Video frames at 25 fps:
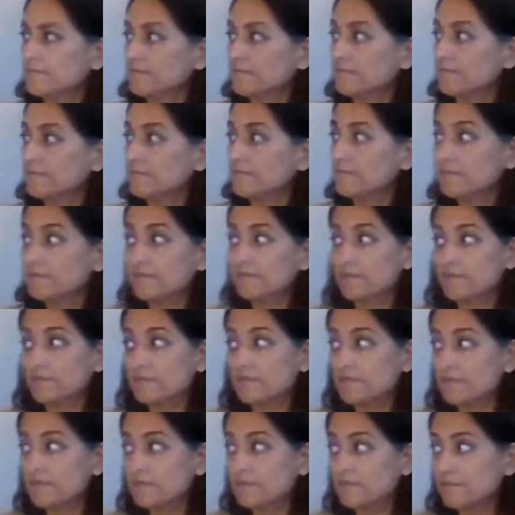
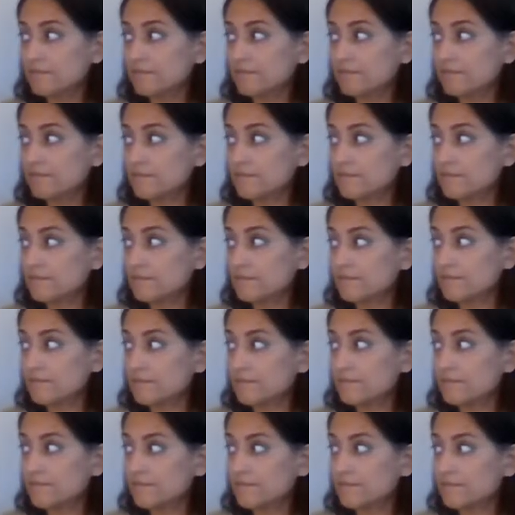
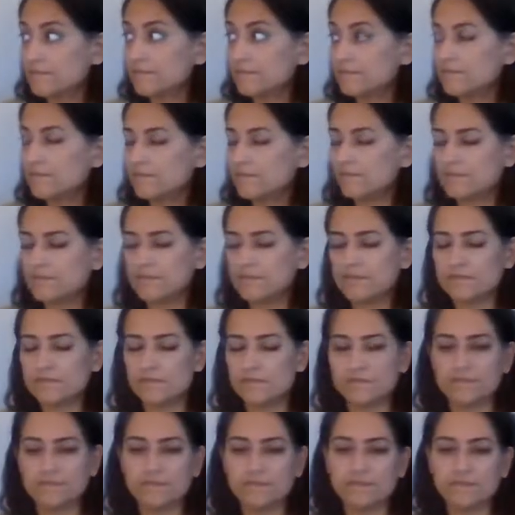
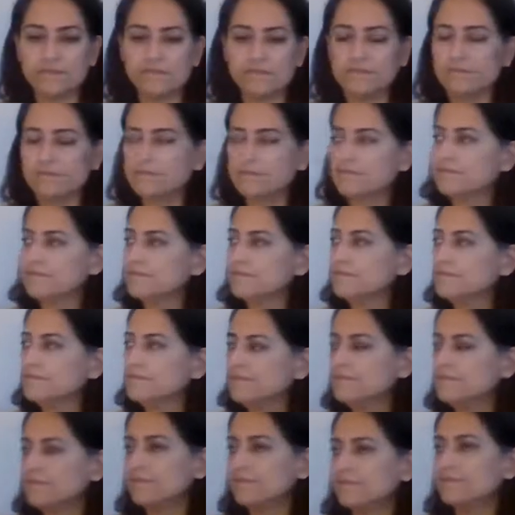
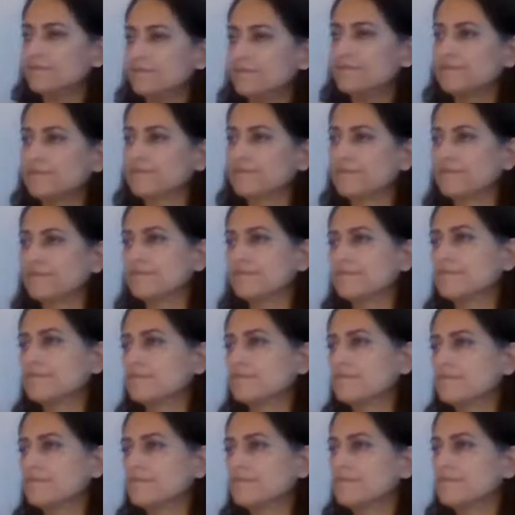
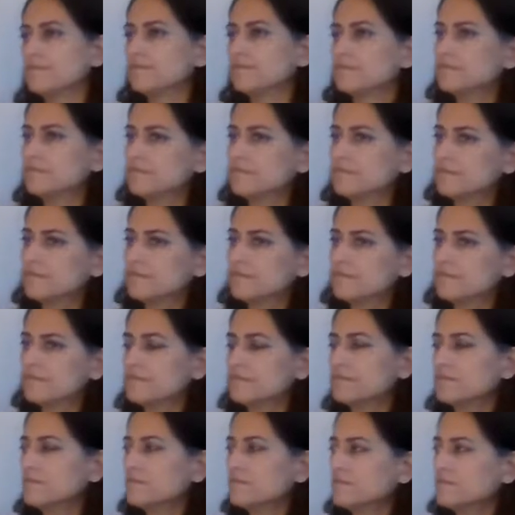
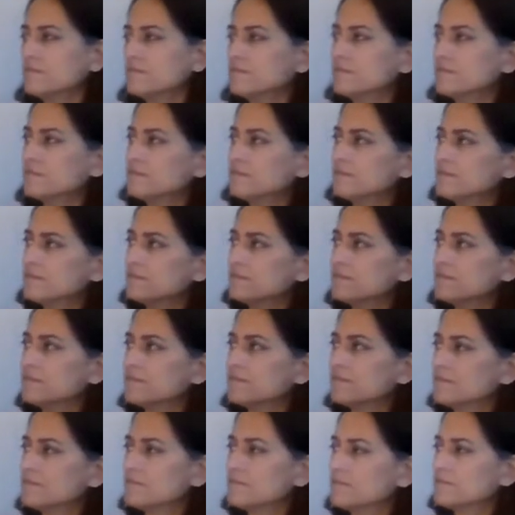
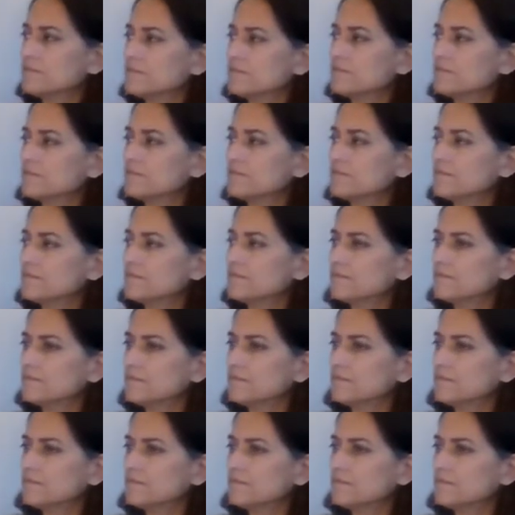(silent)